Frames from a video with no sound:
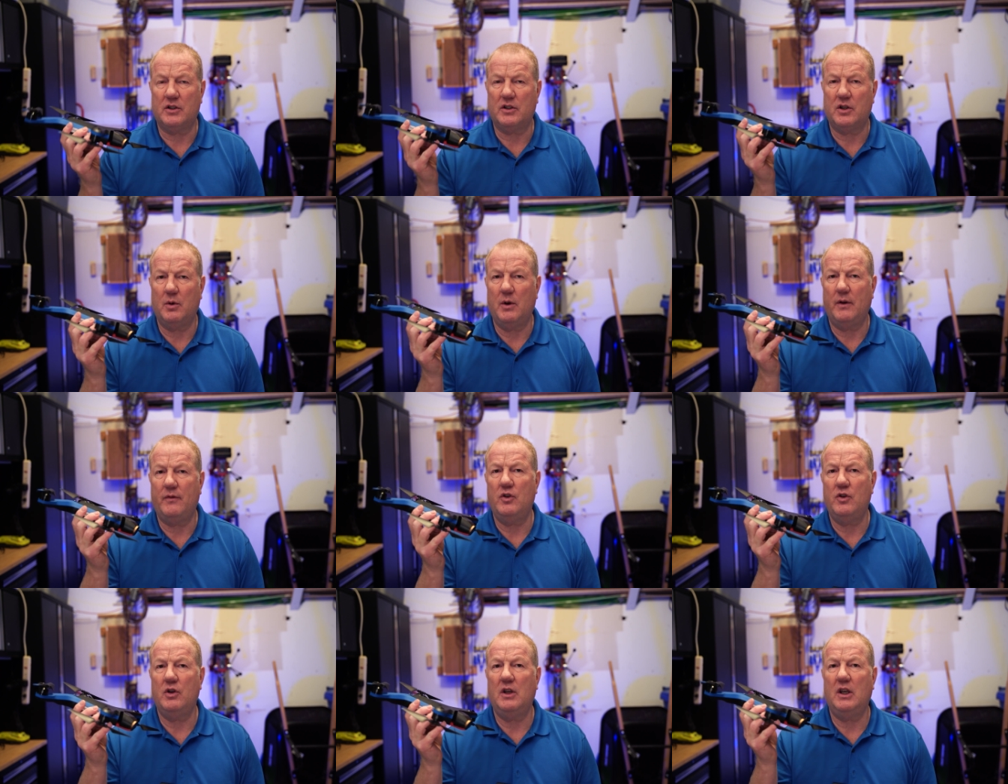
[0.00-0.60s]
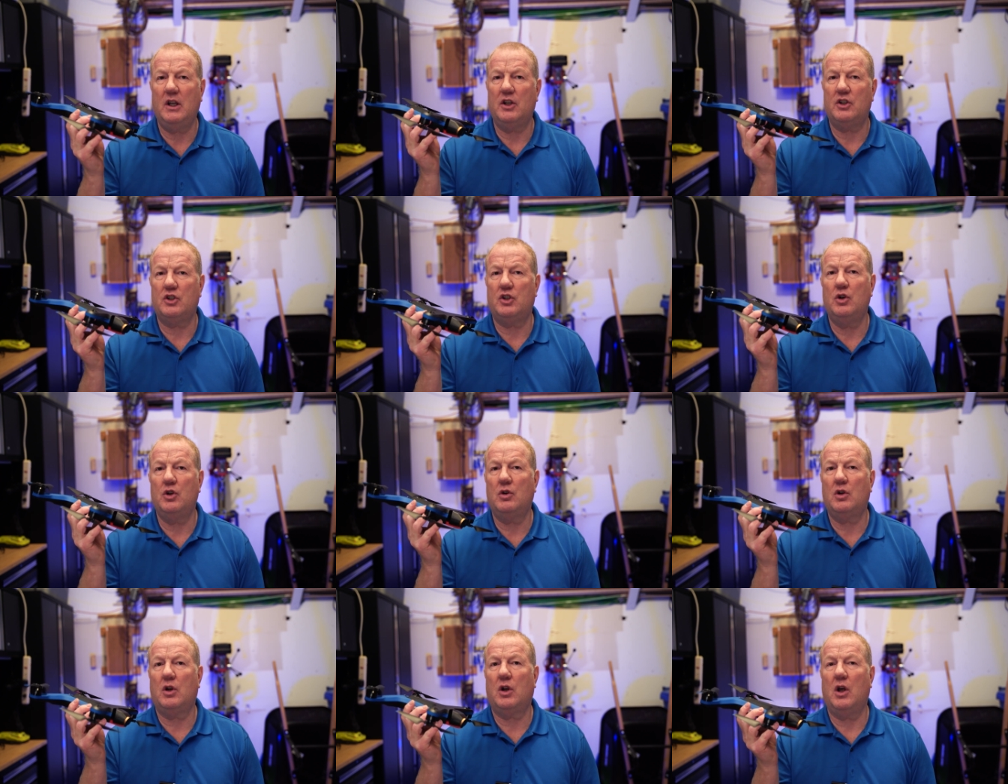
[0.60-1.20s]
So if you get it
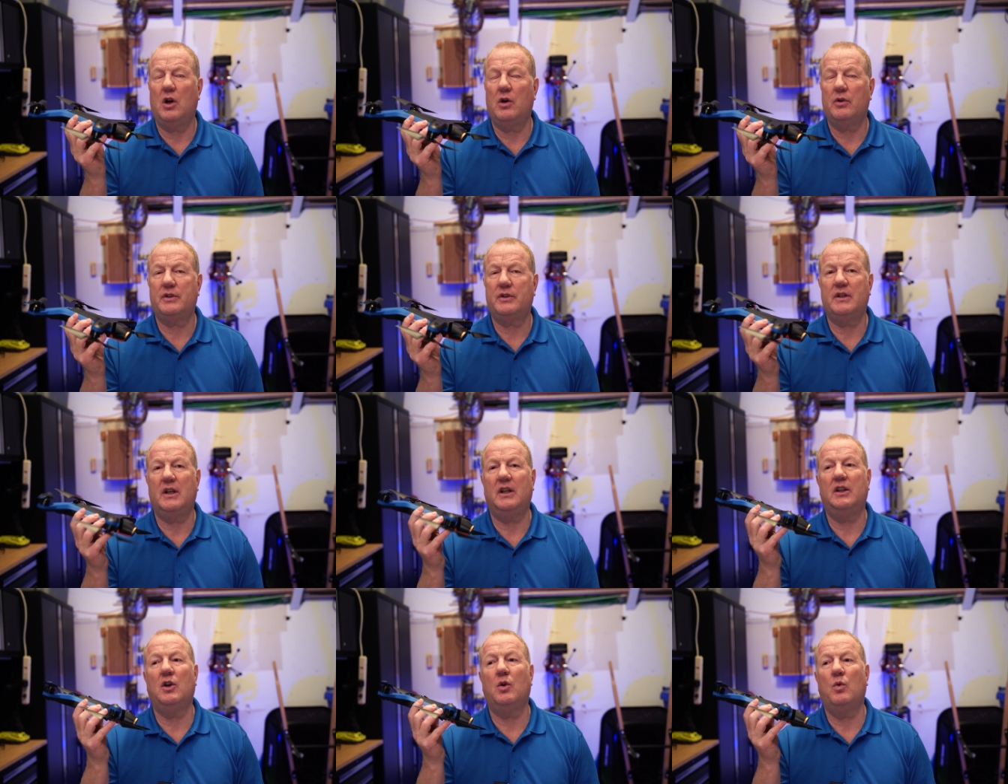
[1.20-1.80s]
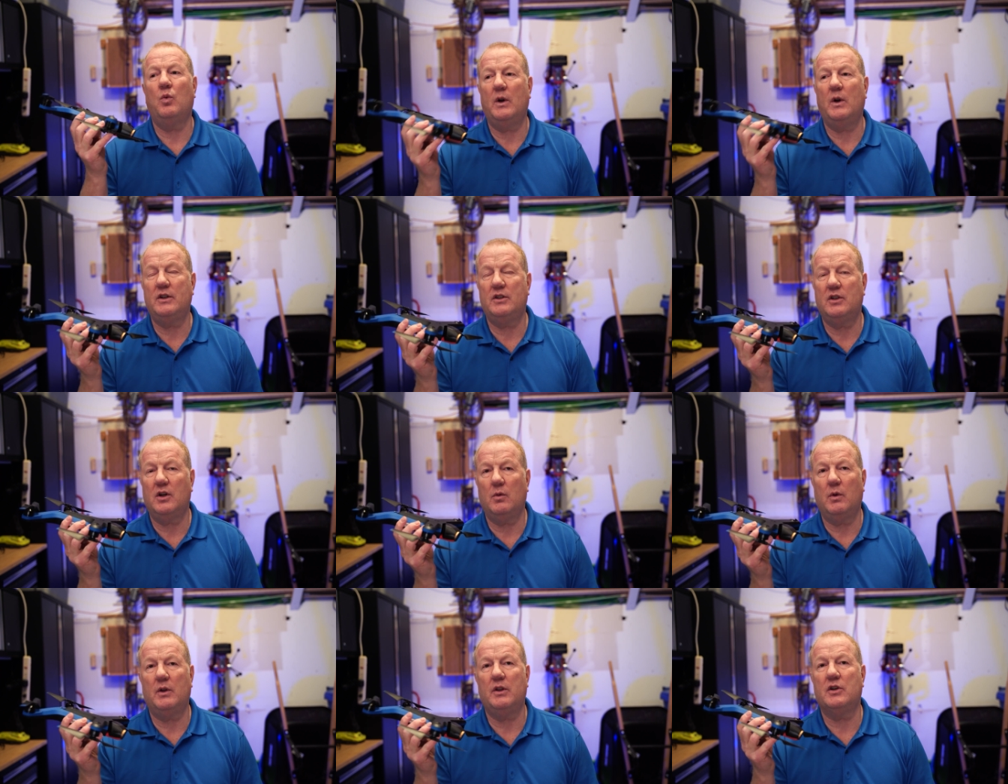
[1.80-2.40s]
too close in the
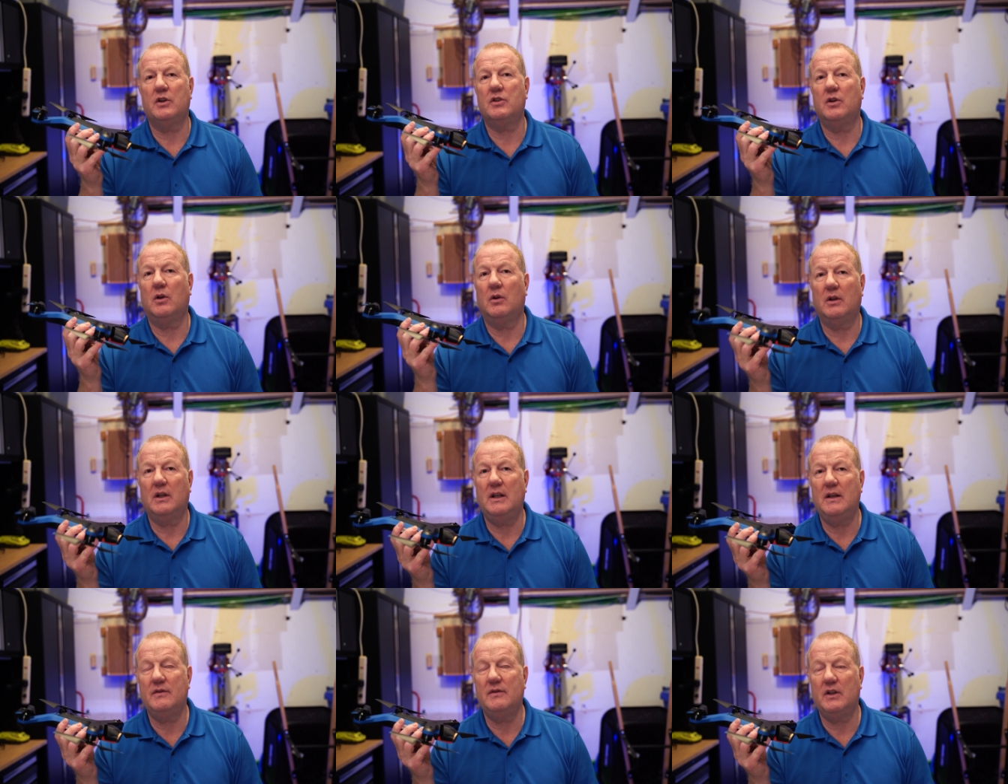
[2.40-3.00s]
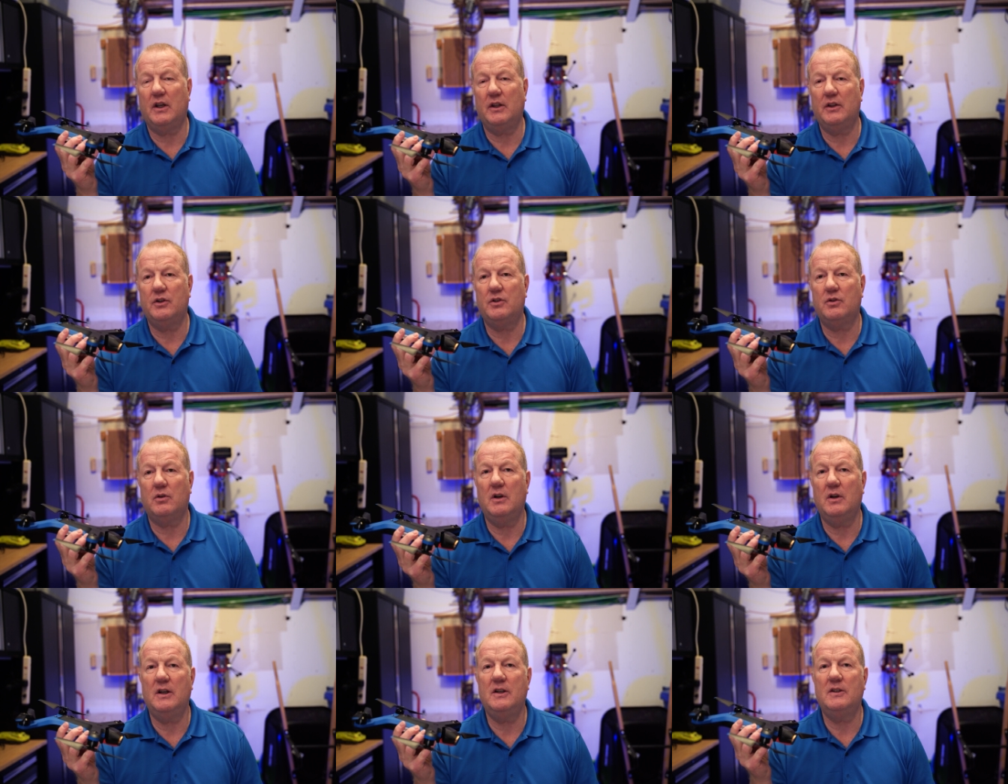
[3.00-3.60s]
winter when there's no leaves on the
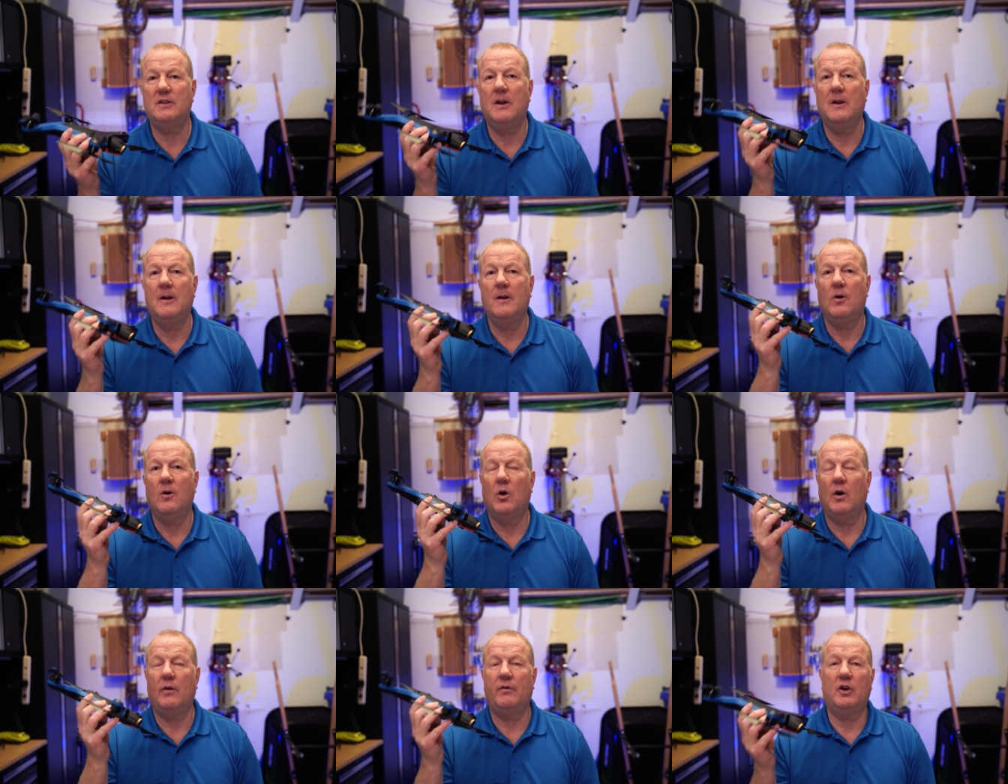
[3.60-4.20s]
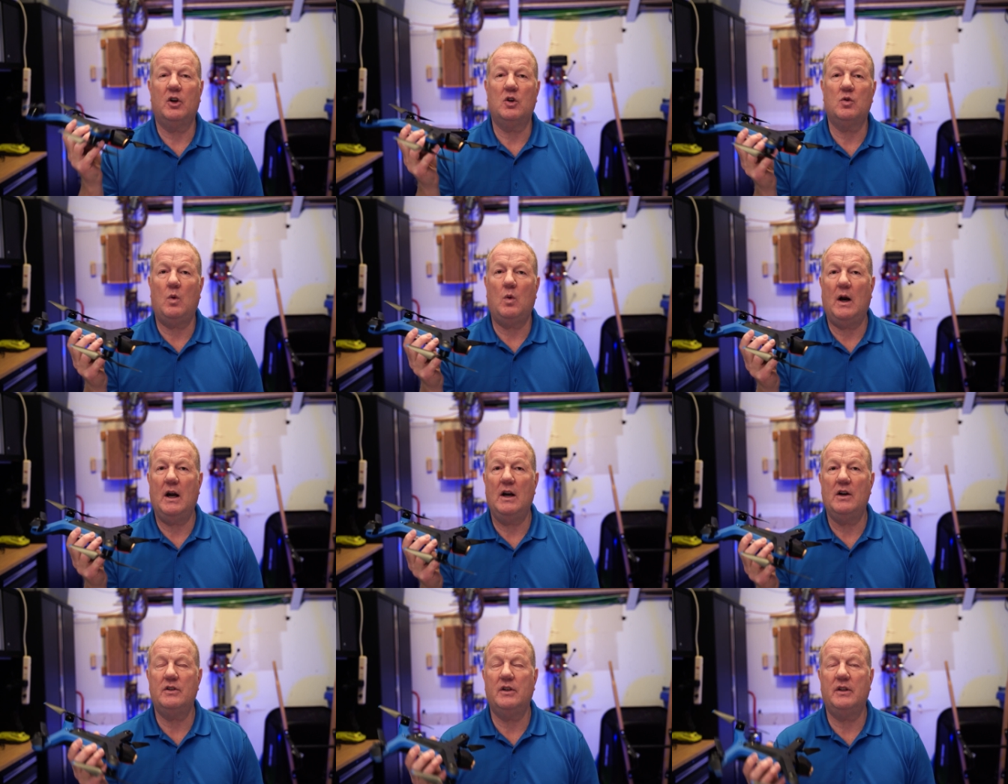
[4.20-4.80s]
trees, or if there's
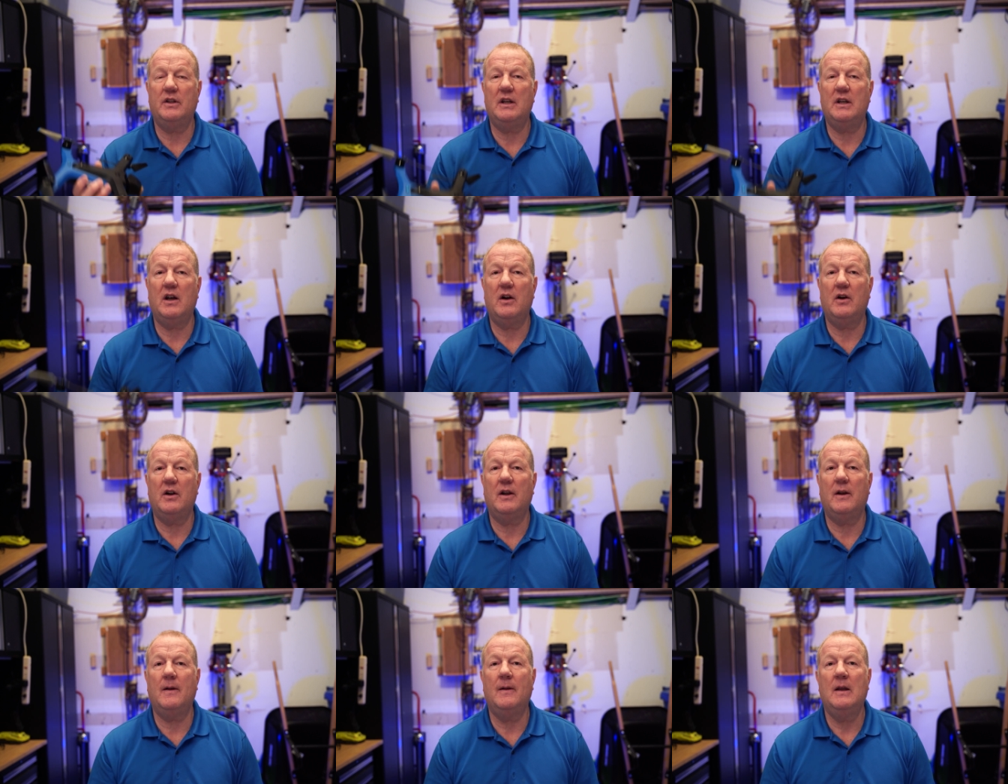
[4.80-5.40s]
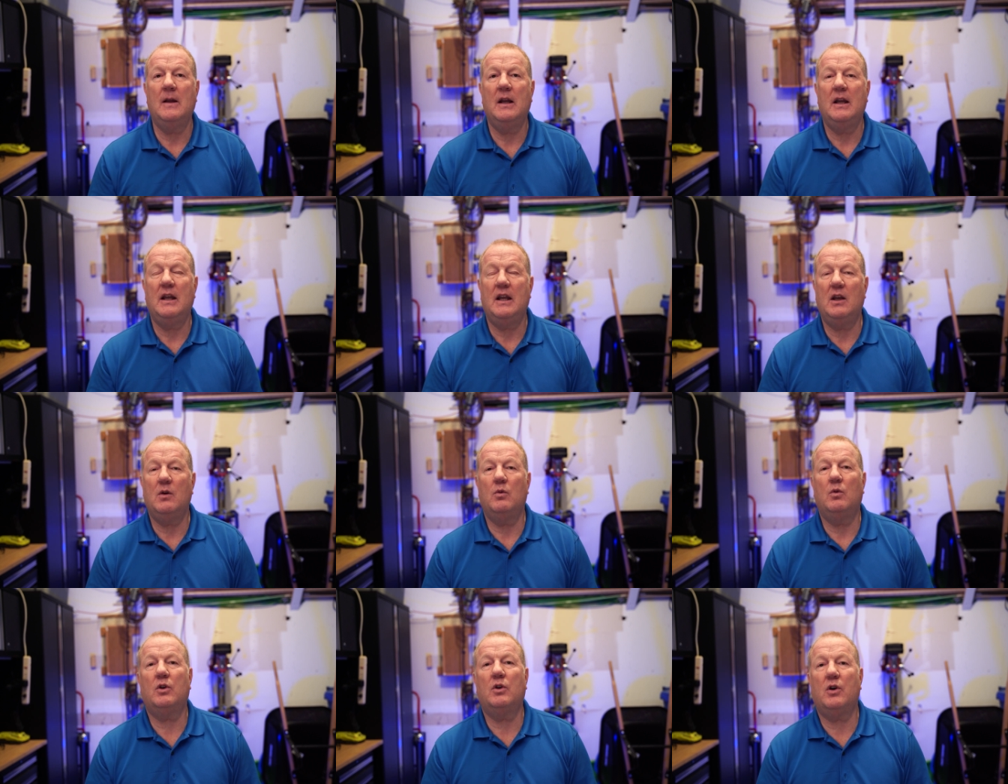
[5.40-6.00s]
wires in the area,
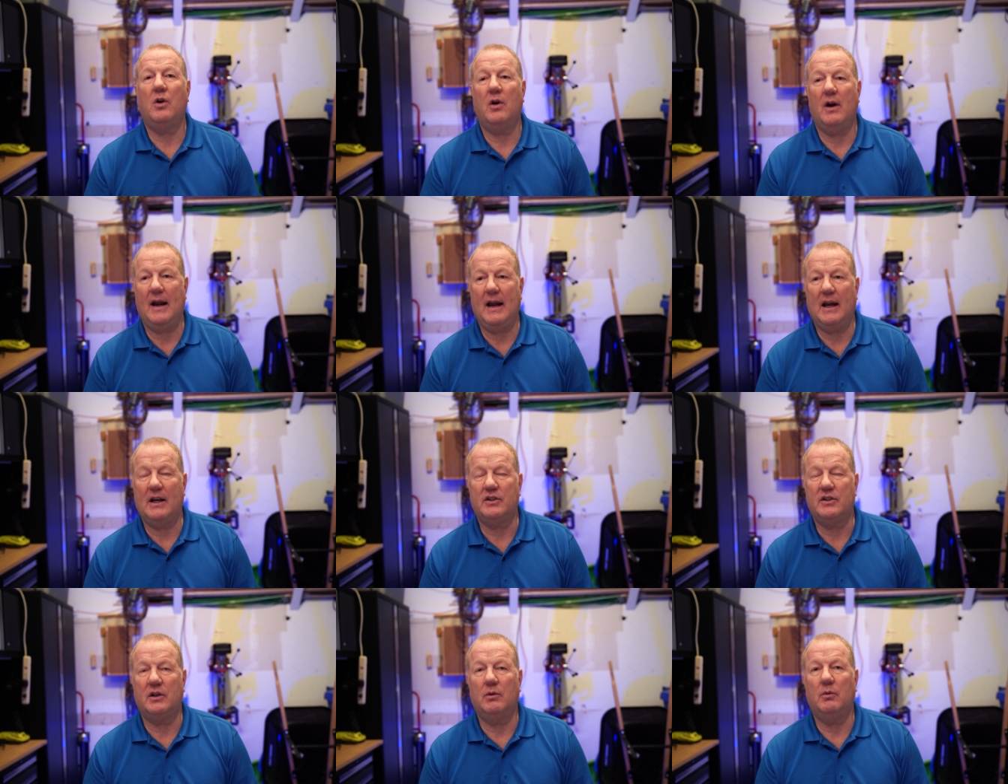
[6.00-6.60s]
it will crash.